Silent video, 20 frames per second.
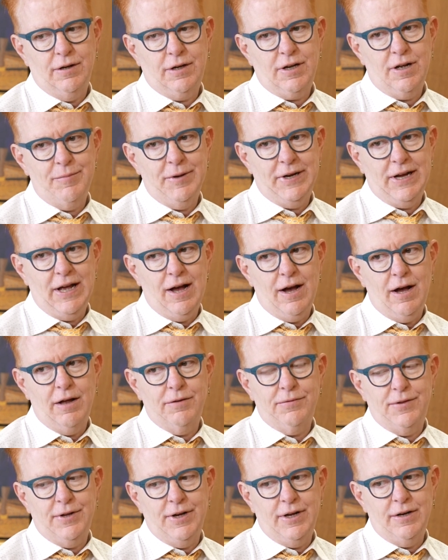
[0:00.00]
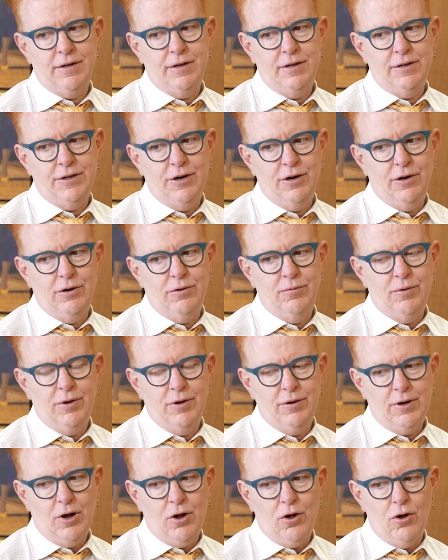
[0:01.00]
coming out that, you know,
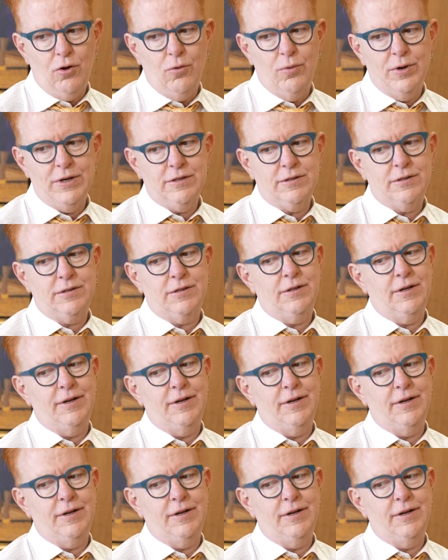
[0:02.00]
always